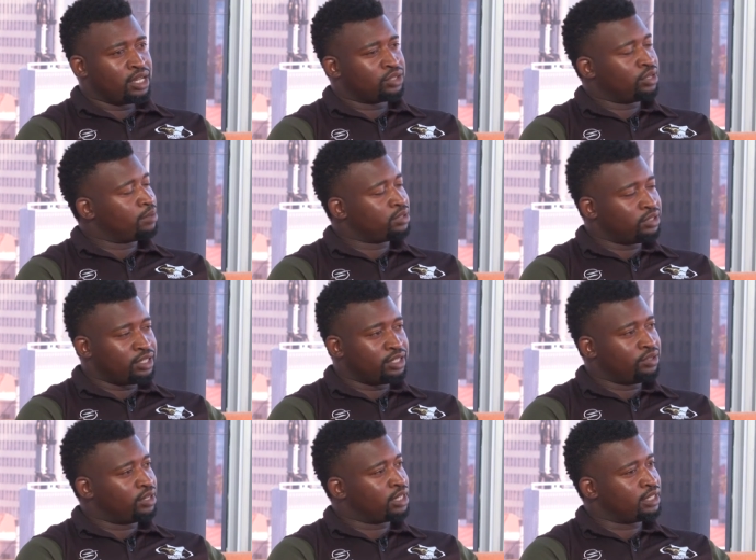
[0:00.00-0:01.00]
So
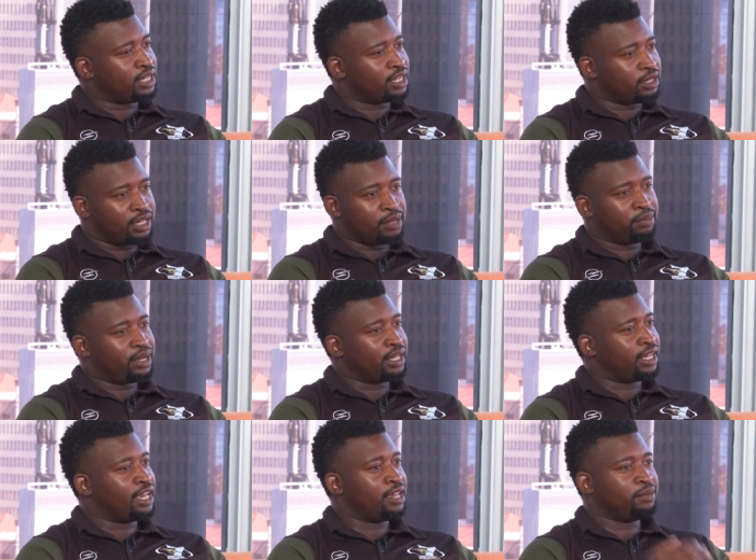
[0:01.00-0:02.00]
absolutely, we're going to take it game by
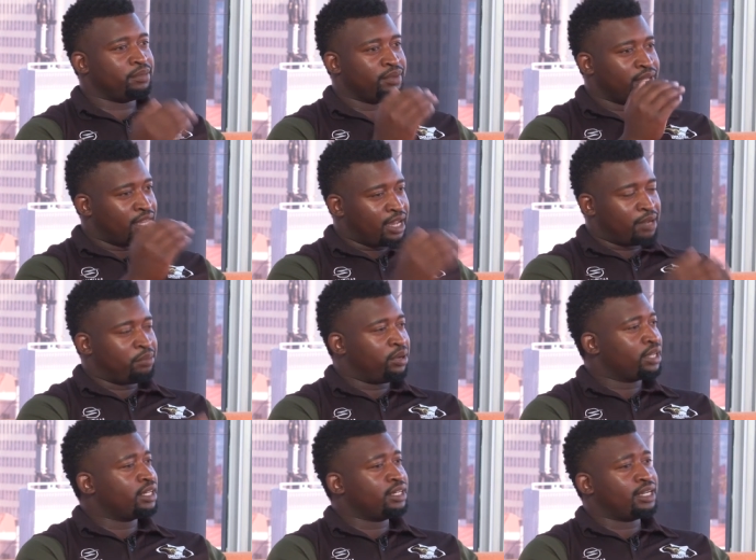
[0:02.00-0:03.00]
game, uh,
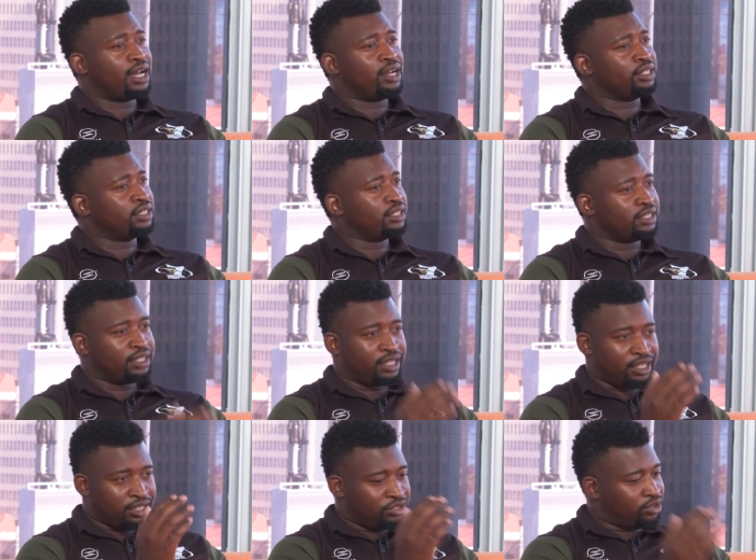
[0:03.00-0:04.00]
break it down
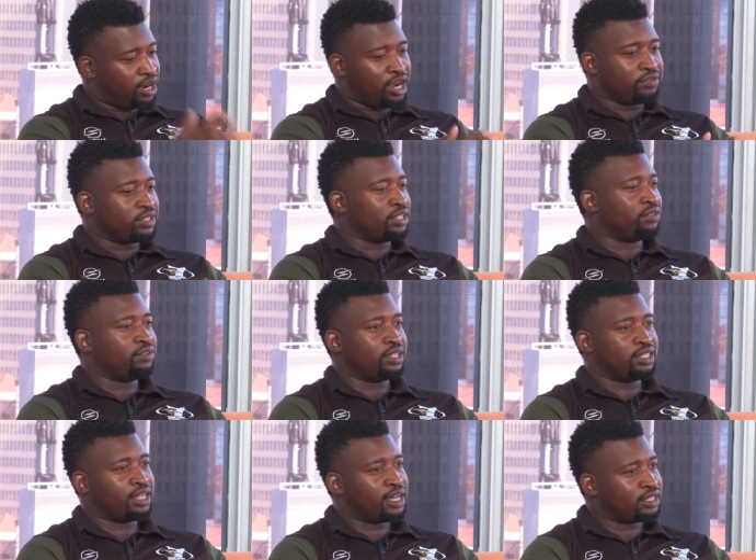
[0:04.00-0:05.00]
uh, into halves,
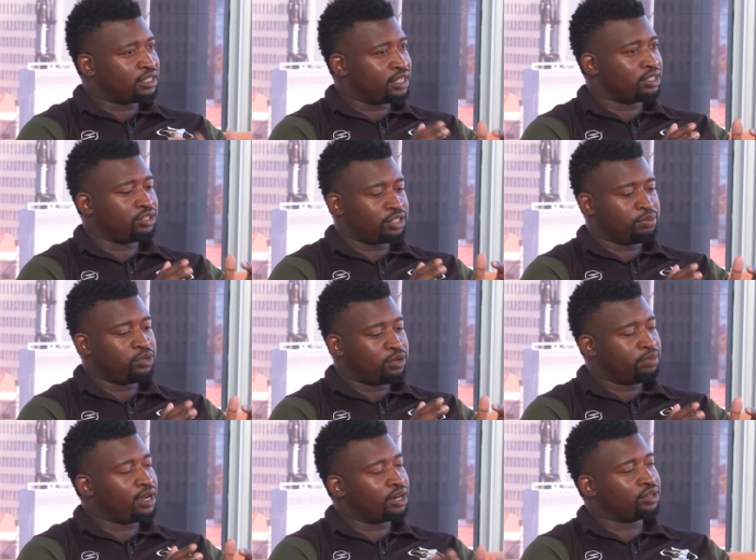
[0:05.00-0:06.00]
even just just the
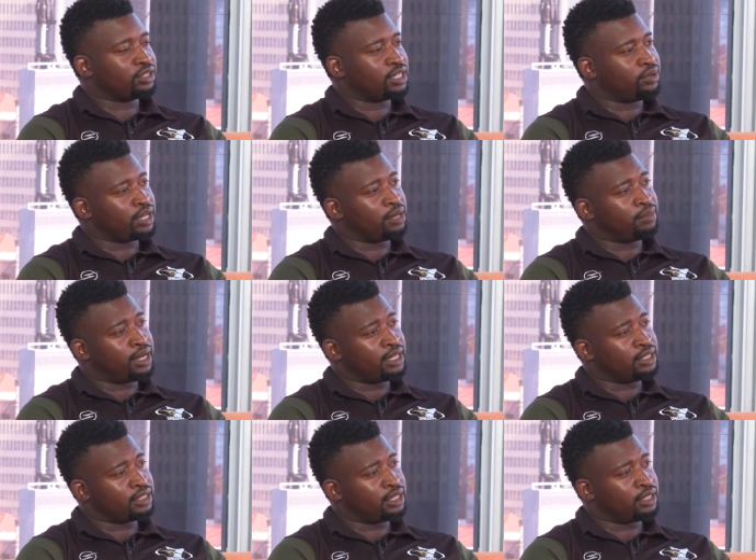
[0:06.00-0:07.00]
small micros that we can
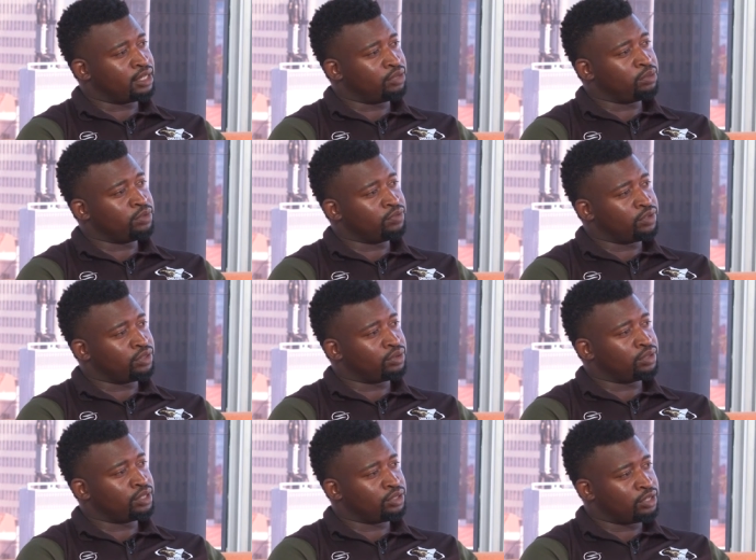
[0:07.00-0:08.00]
manage, and, and we move on
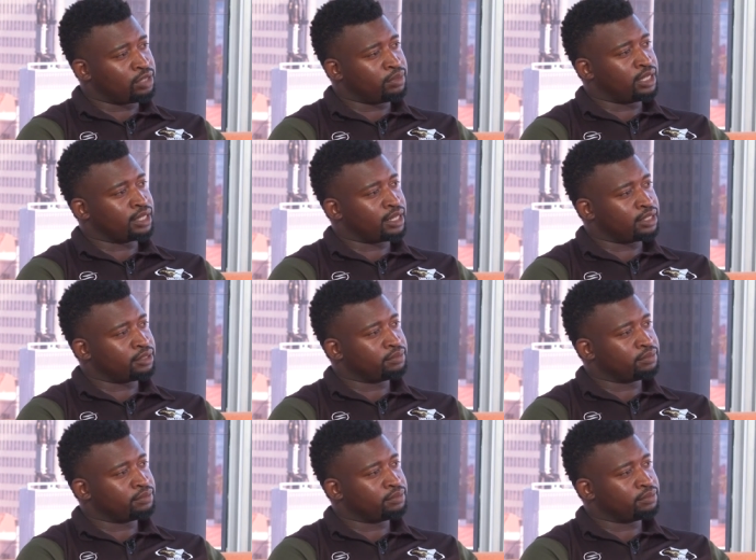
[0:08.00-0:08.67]
through the tournament like that.